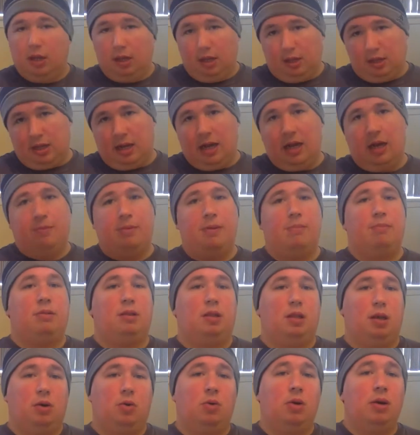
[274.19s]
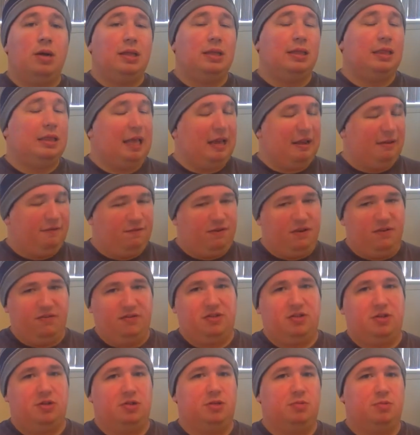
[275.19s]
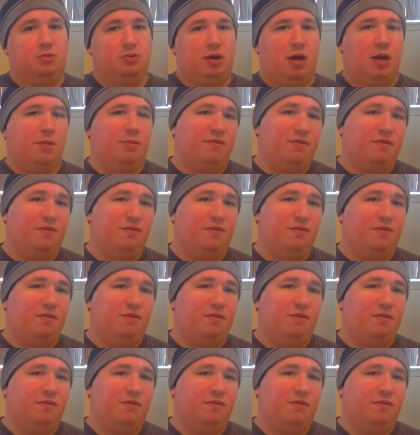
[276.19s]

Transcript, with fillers: Comment below. Like, favorite, share, subscribe.